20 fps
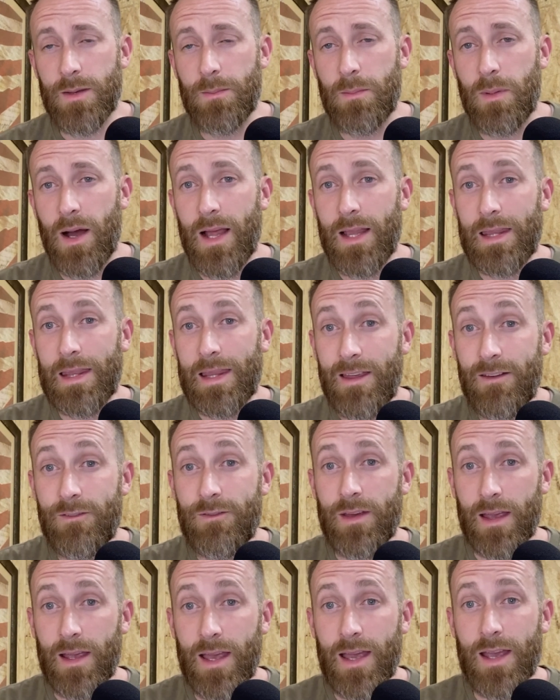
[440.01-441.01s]
by
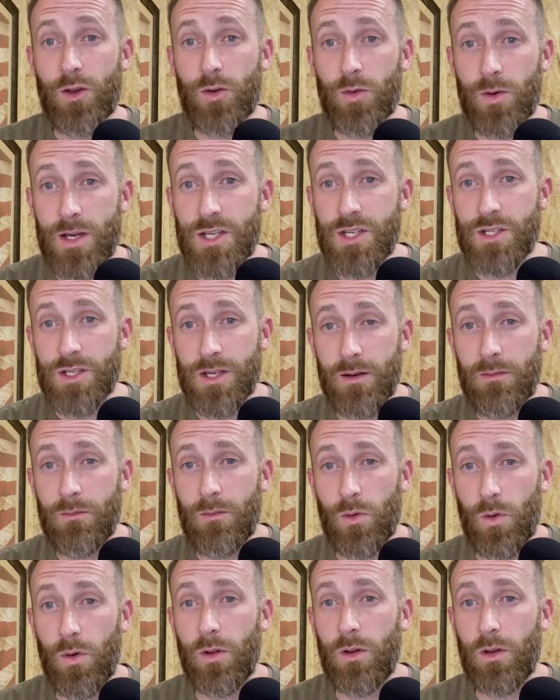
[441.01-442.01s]
living a Christian
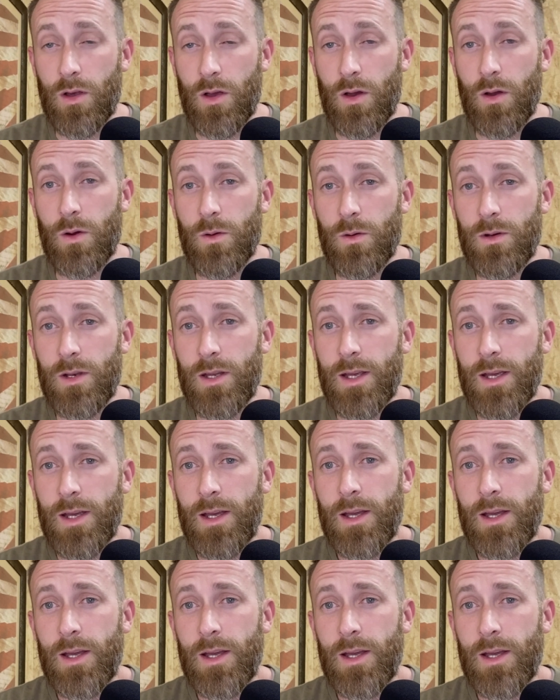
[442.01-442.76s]
moral code.